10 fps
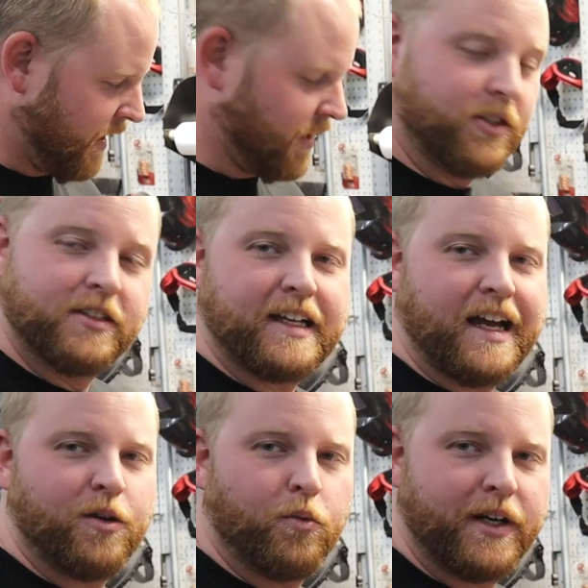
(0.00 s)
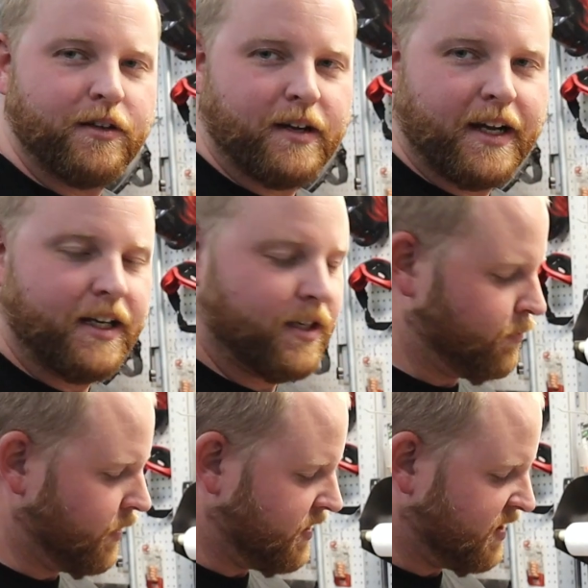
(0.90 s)
And it looks kind of weird right
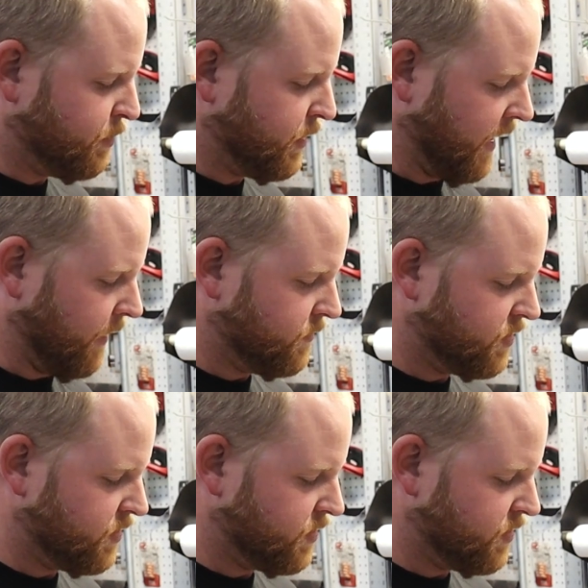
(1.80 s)
here with this plate.